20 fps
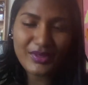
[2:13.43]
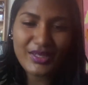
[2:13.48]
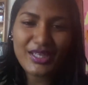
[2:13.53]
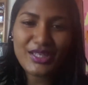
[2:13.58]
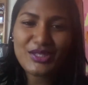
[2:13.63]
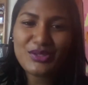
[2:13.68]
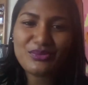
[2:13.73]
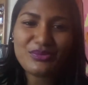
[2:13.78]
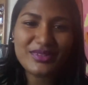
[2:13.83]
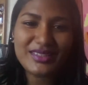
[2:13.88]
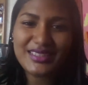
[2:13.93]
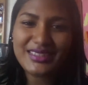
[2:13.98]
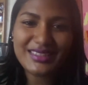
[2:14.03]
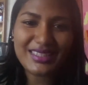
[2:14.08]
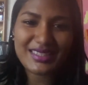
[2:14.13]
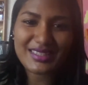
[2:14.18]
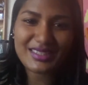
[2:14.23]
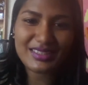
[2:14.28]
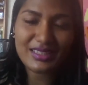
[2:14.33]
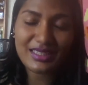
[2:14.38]
it really
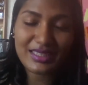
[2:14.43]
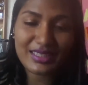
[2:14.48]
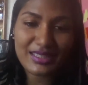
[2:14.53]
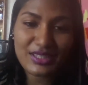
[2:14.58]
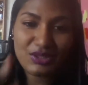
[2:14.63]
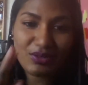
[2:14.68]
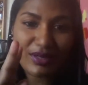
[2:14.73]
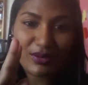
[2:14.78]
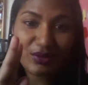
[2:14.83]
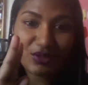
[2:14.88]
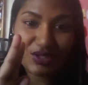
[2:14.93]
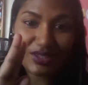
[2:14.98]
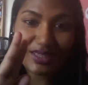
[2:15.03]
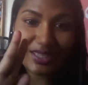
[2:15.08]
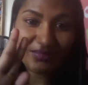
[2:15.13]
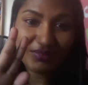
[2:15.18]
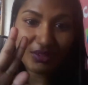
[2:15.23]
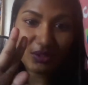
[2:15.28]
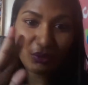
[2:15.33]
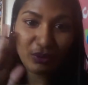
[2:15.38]
doesn't look good. So I usually
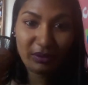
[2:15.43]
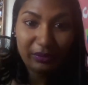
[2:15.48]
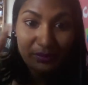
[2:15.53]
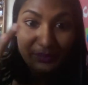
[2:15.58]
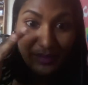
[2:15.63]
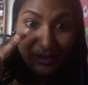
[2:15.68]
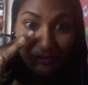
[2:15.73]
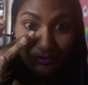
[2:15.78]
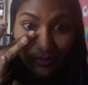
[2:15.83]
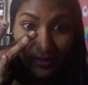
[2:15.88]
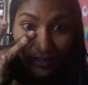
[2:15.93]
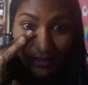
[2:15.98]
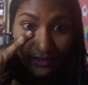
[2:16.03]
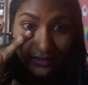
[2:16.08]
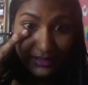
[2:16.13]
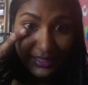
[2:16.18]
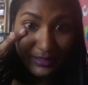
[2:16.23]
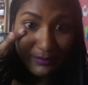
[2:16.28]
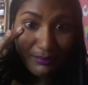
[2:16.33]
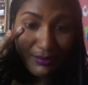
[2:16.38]
have to go in with my finger
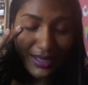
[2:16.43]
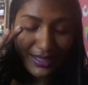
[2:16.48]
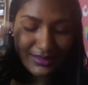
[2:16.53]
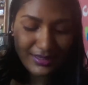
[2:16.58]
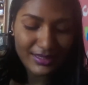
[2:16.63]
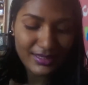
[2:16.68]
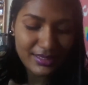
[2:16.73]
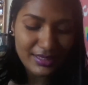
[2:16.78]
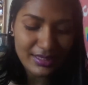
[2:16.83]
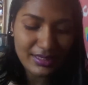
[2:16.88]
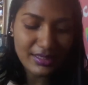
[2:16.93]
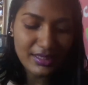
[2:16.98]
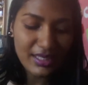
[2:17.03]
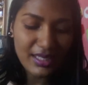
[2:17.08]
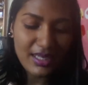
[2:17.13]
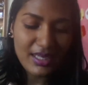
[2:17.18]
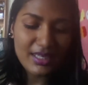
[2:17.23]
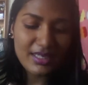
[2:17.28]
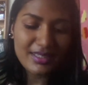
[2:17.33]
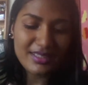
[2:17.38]
and like pat it in.
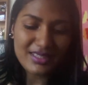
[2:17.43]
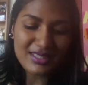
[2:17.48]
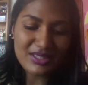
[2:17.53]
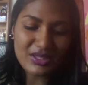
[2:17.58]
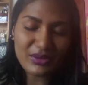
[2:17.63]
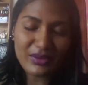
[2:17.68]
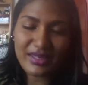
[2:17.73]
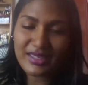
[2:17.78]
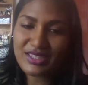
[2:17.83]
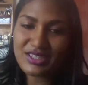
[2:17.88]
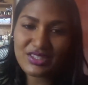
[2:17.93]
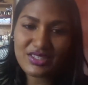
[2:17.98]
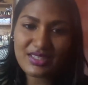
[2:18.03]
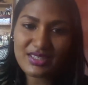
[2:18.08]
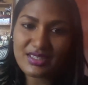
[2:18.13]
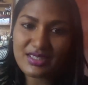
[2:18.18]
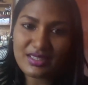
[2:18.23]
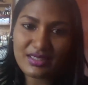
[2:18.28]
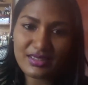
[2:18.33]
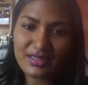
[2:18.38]
So it's
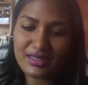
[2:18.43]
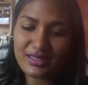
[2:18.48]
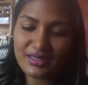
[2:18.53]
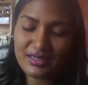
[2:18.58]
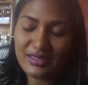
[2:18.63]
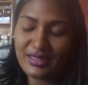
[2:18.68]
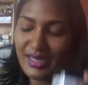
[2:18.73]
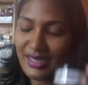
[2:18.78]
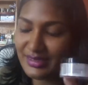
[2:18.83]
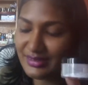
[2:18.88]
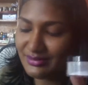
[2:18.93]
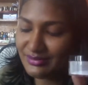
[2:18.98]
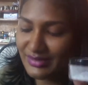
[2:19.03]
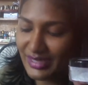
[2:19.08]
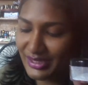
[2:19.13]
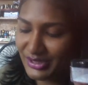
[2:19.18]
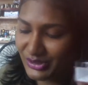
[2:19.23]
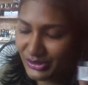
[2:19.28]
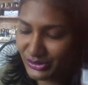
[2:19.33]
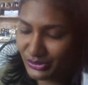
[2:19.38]
just
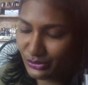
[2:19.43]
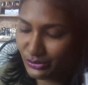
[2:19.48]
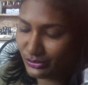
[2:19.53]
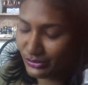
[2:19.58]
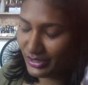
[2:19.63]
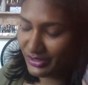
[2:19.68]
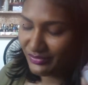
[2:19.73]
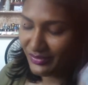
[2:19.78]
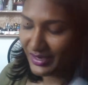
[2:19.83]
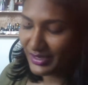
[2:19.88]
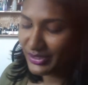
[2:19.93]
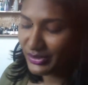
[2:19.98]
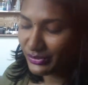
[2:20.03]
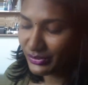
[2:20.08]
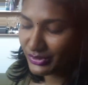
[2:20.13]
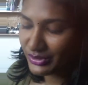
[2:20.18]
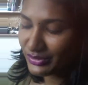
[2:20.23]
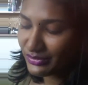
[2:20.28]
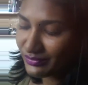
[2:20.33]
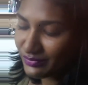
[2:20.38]
I don't know, if I
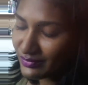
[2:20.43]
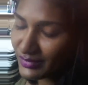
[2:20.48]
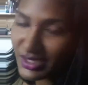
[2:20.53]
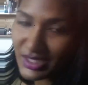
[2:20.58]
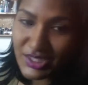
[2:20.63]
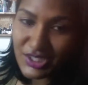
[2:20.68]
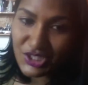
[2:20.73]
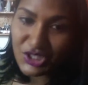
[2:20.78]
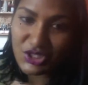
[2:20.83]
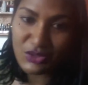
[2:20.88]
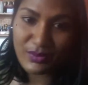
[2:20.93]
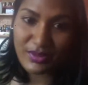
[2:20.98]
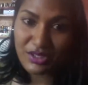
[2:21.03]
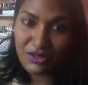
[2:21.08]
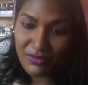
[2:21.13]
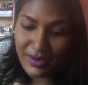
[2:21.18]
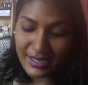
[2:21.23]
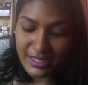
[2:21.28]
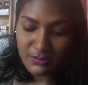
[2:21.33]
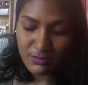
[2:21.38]
don't continue with the
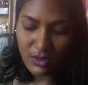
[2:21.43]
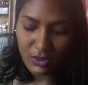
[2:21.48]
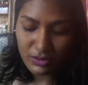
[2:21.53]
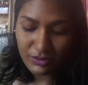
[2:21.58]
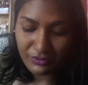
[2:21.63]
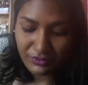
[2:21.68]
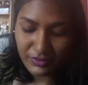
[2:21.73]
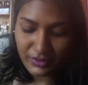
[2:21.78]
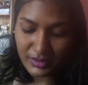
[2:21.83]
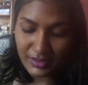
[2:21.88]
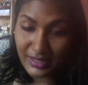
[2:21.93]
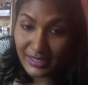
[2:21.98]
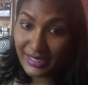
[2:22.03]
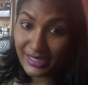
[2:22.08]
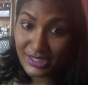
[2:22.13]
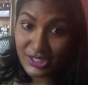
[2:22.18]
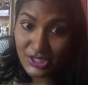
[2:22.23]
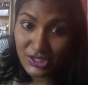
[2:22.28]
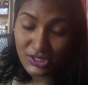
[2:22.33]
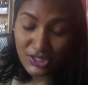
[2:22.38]
rice powder for the
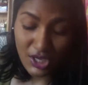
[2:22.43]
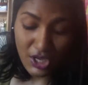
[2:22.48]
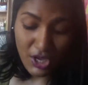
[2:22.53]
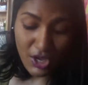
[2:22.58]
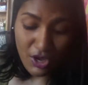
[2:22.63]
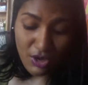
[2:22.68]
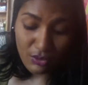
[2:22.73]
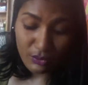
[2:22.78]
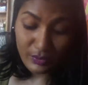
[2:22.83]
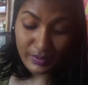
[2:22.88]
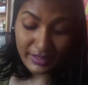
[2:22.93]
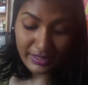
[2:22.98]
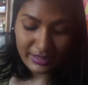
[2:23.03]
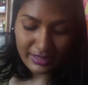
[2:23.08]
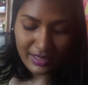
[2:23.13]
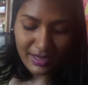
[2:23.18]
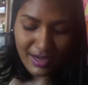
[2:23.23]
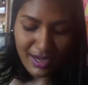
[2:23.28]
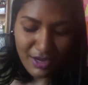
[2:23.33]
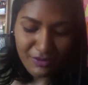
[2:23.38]
next week and
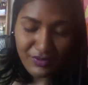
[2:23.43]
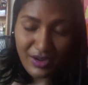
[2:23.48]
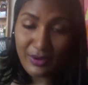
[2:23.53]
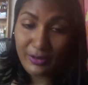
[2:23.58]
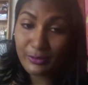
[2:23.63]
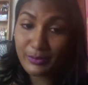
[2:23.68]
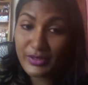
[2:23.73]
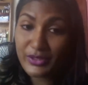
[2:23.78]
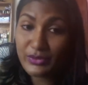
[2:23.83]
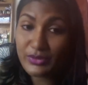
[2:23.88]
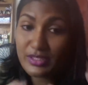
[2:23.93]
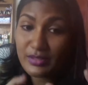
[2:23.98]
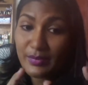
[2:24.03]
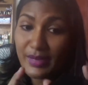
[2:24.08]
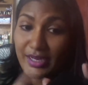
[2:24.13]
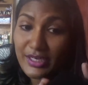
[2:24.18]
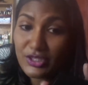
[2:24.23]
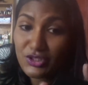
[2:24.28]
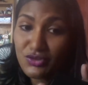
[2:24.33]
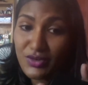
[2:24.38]
a half, I will be using
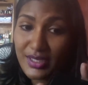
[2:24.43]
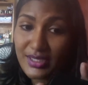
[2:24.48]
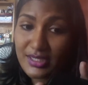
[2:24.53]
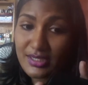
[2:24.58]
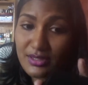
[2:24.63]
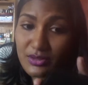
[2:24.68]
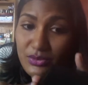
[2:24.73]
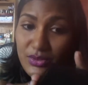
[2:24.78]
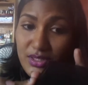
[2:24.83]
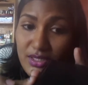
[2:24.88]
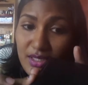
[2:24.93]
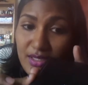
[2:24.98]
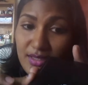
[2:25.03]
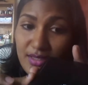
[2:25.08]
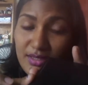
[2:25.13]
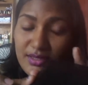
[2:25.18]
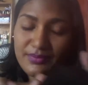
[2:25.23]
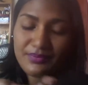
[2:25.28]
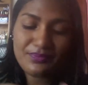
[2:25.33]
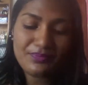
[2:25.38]
my
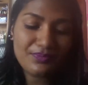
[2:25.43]
translucent